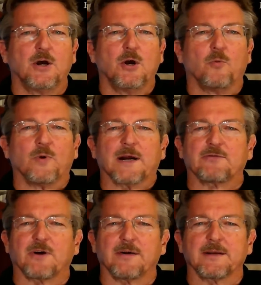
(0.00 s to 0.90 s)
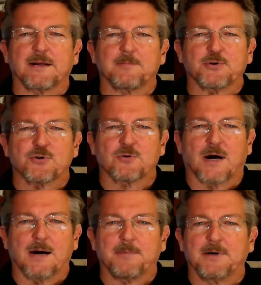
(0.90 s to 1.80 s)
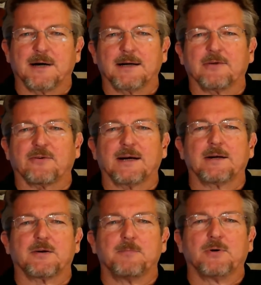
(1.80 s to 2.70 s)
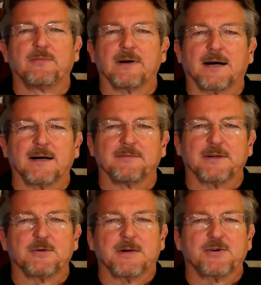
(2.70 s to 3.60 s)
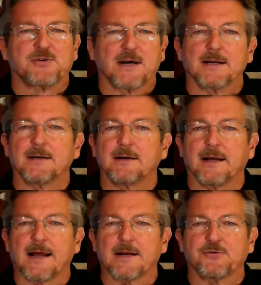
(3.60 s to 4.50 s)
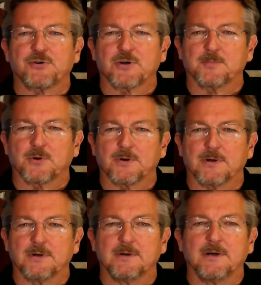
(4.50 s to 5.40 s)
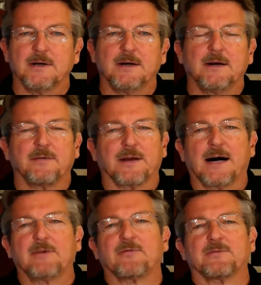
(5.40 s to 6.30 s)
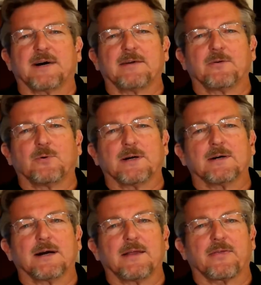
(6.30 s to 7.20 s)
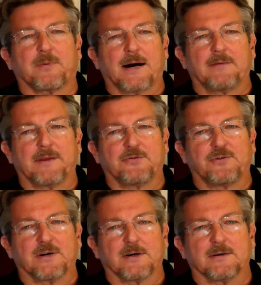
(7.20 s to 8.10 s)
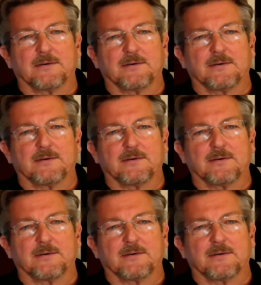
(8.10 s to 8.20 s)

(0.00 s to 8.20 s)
When I saw the temperature drop, I decided to move the hive into my shed and add a sugar board. The hive survived the winter and thrived this year.